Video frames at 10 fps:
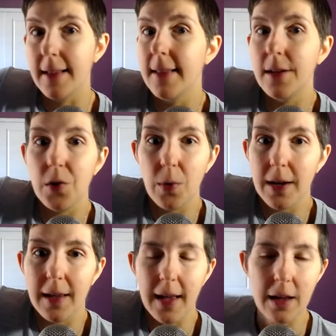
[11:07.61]
And then you wait
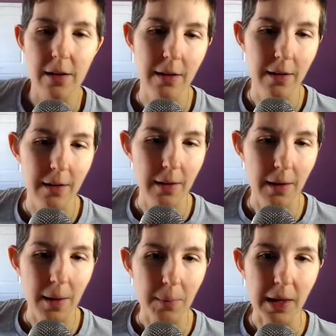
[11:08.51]
again
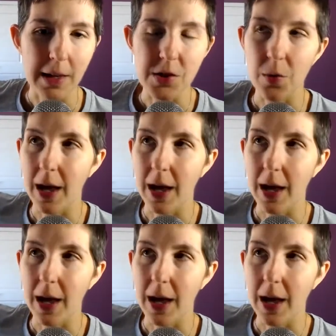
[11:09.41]
because you